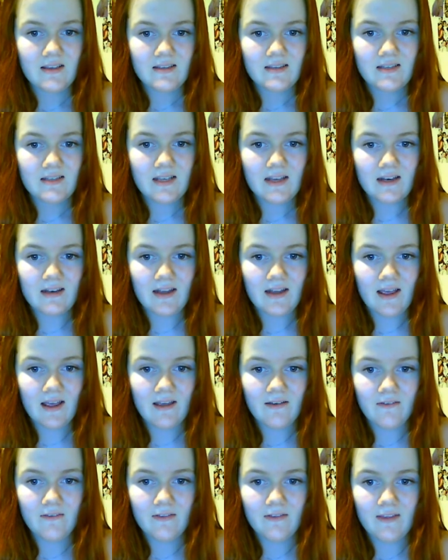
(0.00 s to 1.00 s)

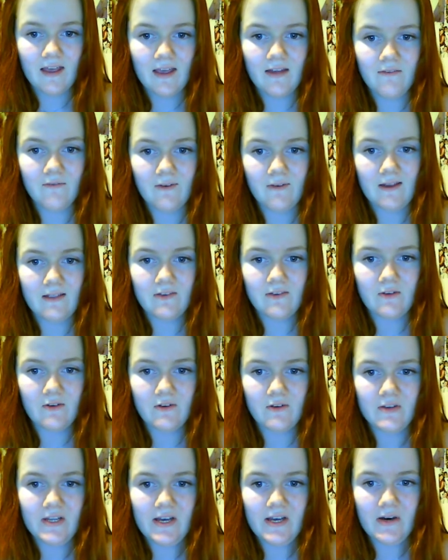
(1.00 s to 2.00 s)
Skirne then went to the
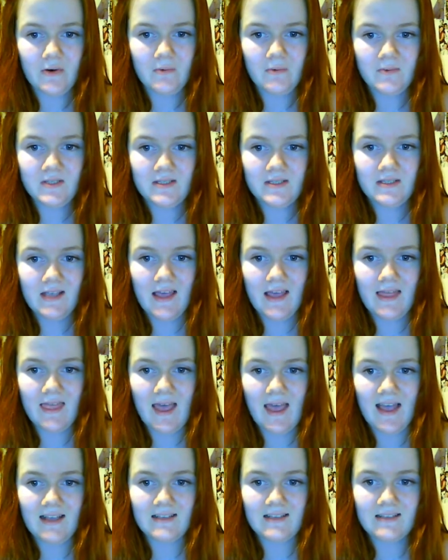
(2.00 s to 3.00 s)
gnomes and
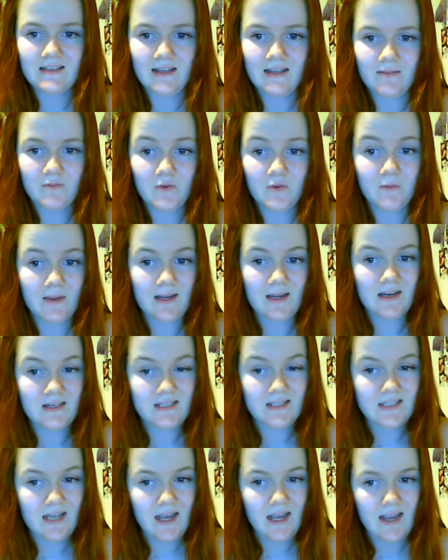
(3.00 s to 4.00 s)
asked them to make a
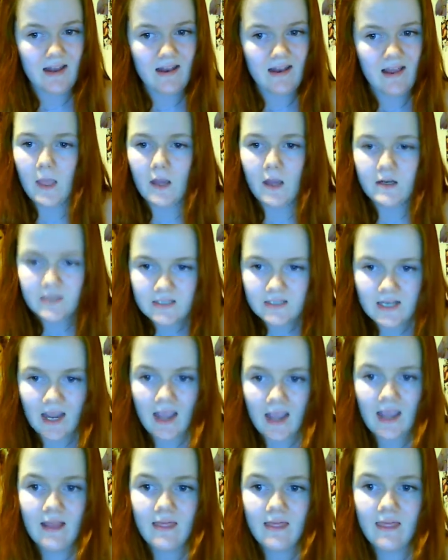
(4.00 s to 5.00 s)

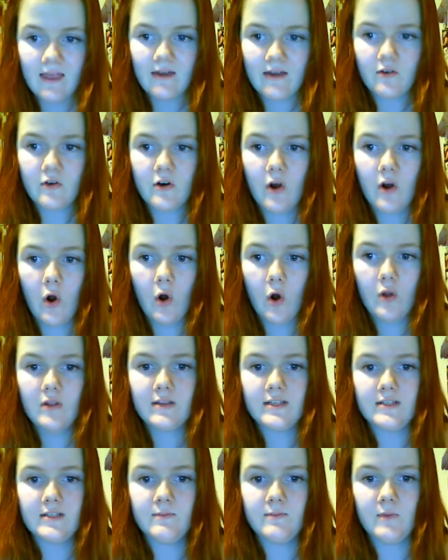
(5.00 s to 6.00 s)
chain that could hold
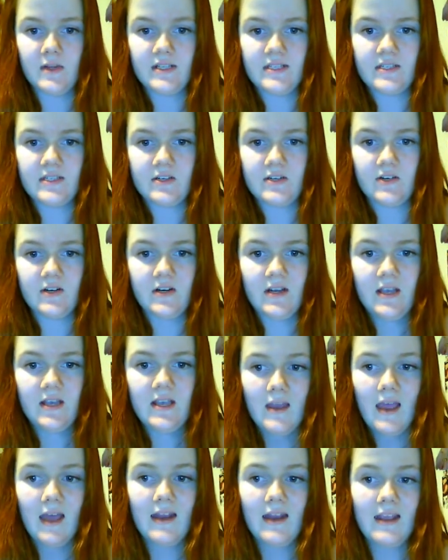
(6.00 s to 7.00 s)
this monster,
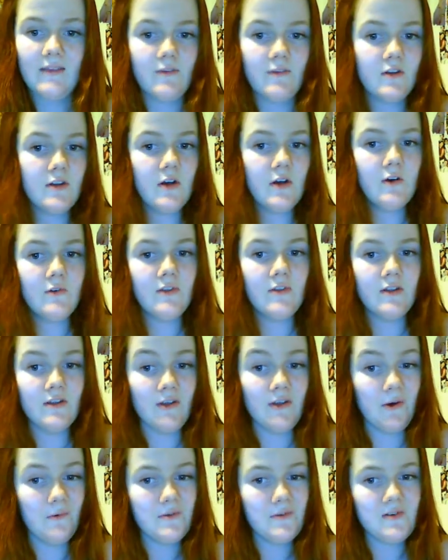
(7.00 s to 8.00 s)
and even though the
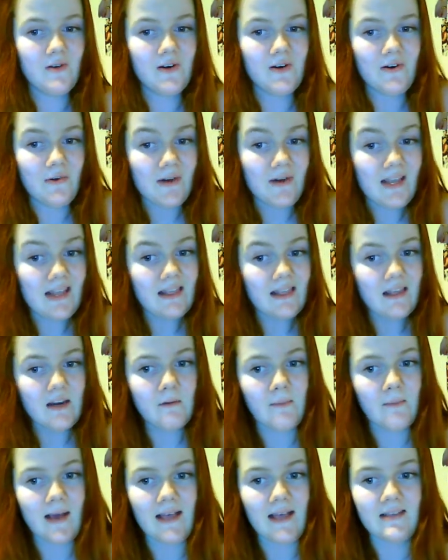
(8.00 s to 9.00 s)
gnomes were tricky
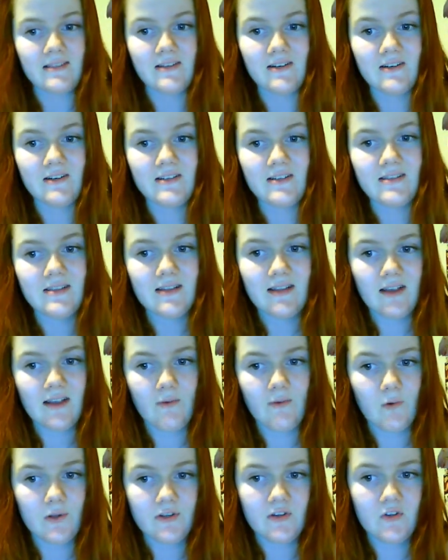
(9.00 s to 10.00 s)
little bastards, they
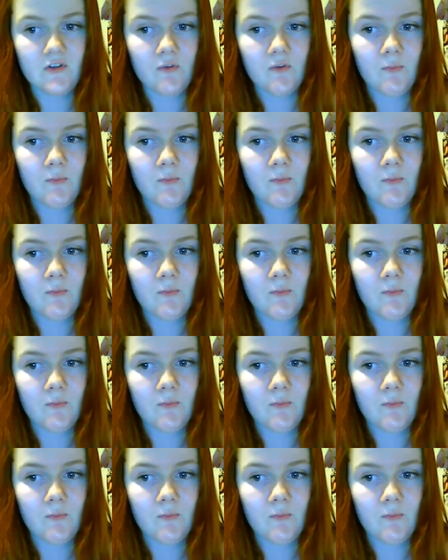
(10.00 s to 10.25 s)
wanted to